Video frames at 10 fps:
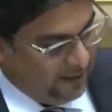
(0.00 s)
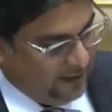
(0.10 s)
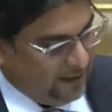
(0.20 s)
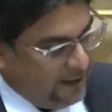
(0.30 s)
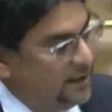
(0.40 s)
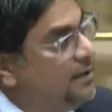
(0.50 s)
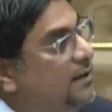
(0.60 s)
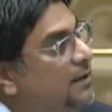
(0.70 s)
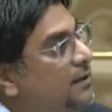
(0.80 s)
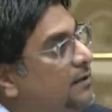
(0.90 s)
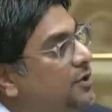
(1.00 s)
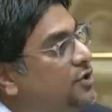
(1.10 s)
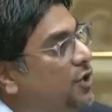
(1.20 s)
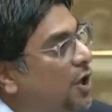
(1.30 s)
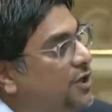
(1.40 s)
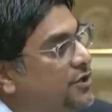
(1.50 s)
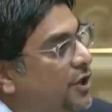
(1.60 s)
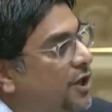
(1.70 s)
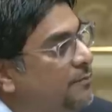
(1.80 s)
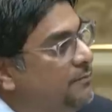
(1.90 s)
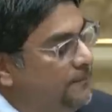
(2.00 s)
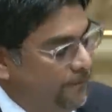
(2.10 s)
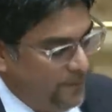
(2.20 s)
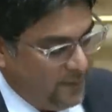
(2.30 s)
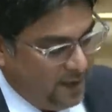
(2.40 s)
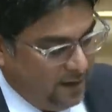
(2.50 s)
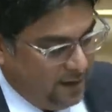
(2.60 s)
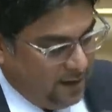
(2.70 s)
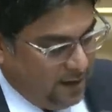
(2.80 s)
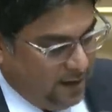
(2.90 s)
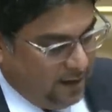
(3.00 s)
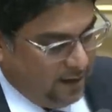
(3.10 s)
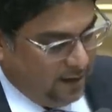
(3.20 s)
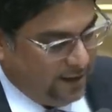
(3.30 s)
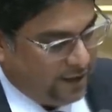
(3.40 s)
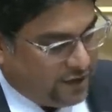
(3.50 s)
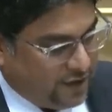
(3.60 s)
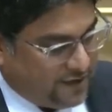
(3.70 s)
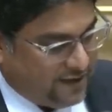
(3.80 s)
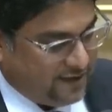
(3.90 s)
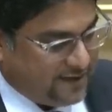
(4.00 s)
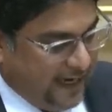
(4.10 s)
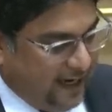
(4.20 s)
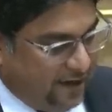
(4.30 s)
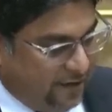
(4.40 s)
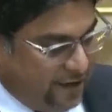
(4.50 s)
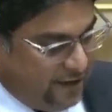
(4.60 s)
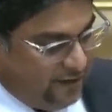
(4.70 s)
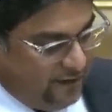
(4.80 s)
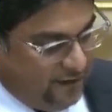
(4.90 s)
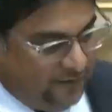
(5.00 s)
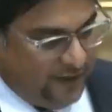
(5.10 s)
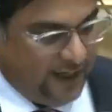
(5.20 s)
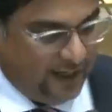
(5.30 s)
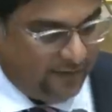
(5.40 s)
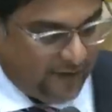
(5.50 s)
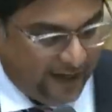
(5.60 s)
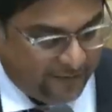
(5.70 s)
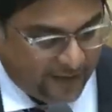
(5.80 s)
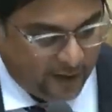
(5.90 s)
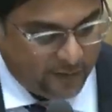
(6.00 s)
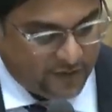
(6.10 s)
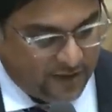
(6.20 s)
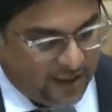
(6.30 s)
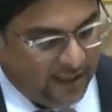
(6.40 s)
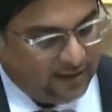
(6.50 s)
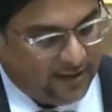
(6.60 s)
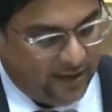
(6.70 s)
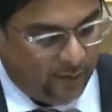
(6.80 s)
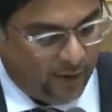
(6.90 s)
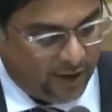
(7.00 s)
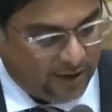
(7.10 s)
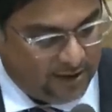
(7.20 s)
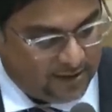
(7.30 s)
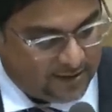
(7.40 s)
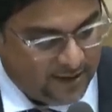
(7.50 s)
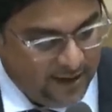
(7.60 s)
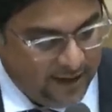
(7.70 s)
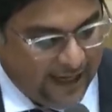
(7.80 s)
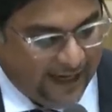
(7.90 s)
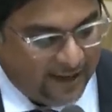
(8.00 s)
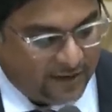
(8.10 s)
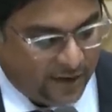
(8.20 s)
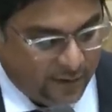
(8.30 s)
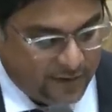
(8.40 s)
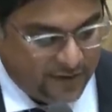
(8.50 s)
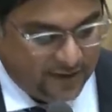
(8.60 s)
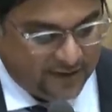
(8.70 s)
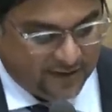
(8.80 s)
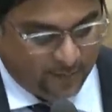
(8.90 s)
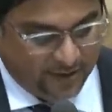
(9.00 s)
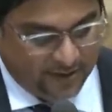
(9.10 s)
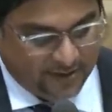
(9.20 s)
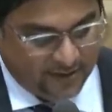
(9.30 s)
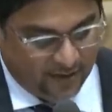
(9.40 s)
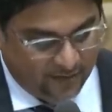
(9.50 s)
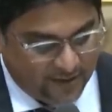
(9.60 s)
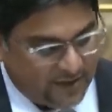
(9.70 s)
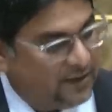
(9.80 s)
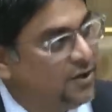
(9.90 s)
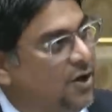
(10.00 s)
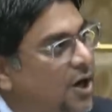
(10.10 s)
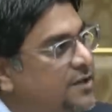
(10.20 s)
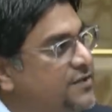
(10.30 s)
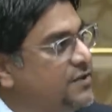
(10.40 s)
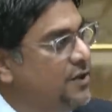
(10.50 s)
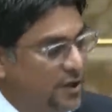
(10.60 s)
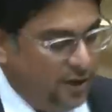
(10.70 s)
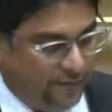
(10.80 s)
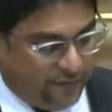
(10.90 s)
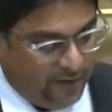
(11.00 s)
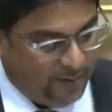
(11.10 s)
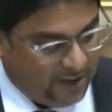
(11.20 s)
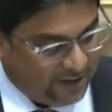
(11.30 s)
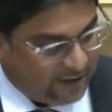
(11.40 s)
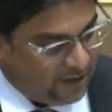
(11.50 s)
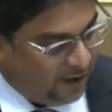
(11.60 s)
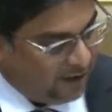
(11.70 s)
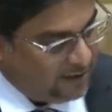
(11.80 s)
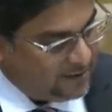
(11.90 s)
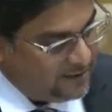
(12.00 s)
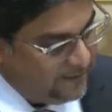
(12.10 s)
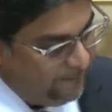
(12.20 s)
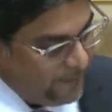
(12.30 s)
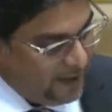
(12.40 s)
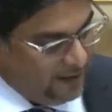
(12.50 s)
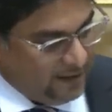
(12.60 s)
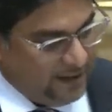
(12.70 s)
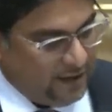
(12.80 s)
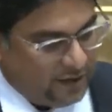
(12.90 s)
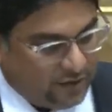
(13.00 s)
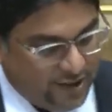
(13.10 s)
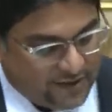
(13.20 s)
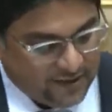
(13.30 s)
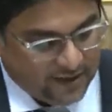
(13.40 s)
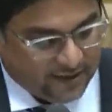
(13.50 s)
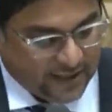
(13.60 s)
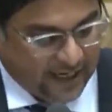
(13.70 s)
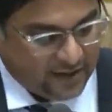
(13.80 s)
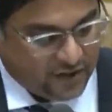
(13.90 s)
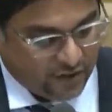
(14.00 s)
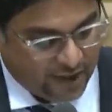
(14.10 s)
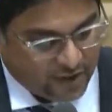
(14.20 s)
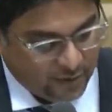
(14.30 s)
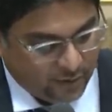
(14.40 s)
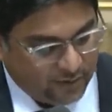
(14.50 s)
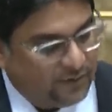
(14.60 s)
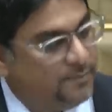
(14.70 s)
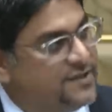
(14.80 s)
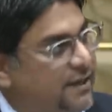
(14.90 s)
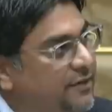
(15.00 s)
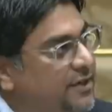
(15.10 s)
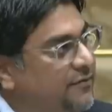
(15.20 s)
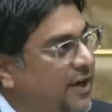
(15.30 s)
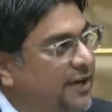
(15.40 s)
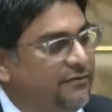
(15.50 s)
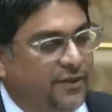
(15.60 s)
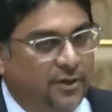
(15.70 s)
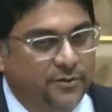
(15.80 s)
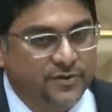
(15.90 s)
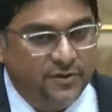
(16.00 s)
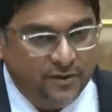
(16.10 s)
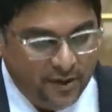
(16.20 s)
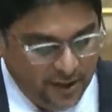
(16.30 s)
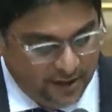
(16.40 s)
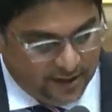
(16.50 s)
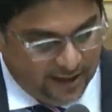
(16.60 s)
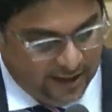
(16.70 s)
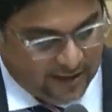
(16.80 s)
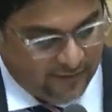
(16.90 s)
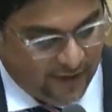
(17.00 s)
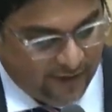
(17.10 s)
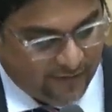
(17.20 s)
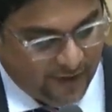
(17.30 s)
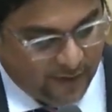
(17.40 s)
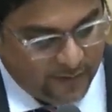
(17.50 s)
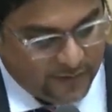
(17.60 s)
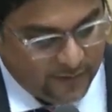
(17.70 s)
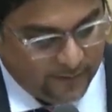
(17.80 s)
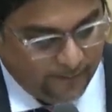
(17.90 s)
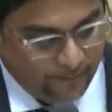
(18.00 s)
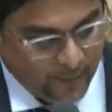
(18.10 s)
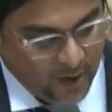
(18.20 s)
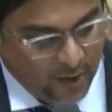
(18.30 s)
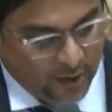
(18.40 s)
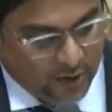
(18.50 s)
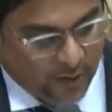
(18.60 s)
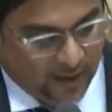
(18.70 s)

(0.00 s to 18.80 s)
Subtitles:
The short term, the adjusted salary for 5,000 healthcare workers, 9,000 disciplined service at a cost of $3 billion. The increase in the tax threshold from 75,000 to 85,000.